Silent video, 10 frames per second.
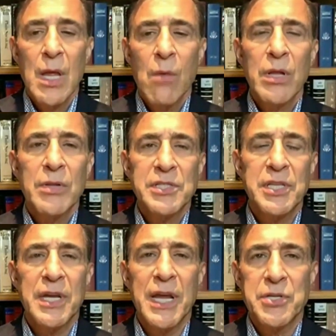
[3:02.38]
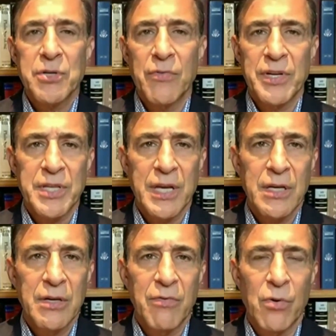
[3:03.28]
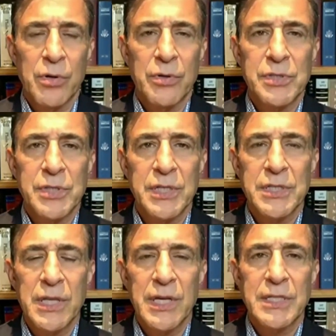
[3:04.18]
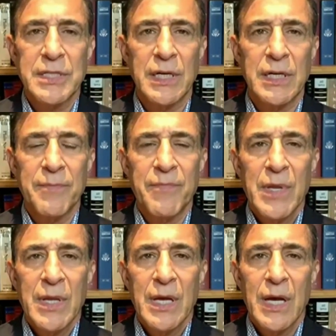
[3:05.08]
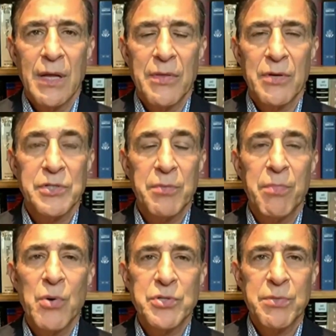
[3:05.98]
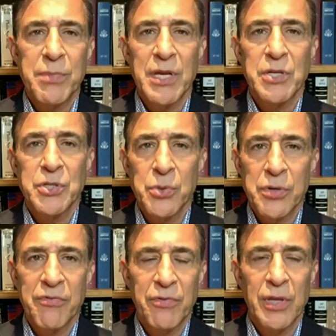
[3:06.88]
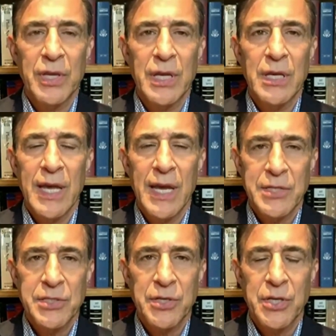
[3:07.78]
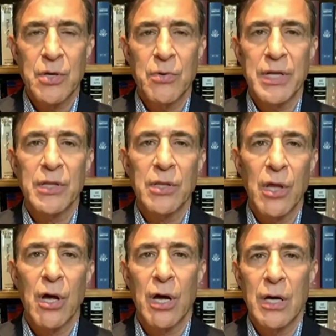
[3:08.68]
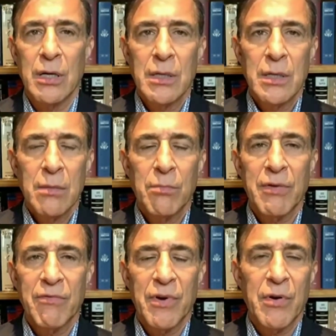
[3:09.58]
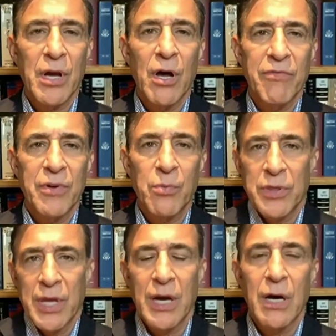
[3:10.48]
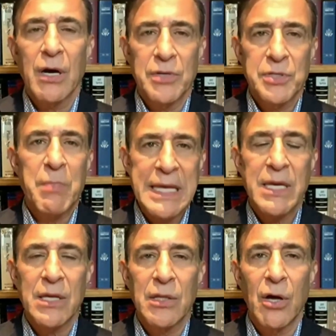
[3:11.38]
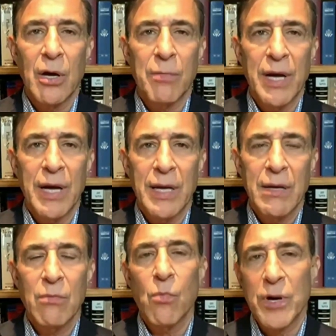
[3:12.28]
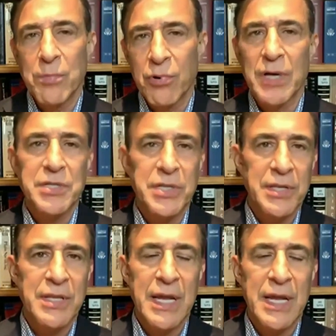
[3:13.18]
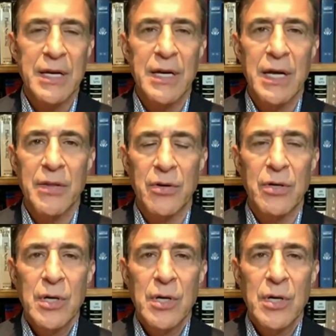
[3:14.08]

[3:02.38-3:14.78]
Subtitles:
Well, it's the nature of executive orders is that they're supposed to be dutifully executing law, but very often what they are is making law by one president and then another.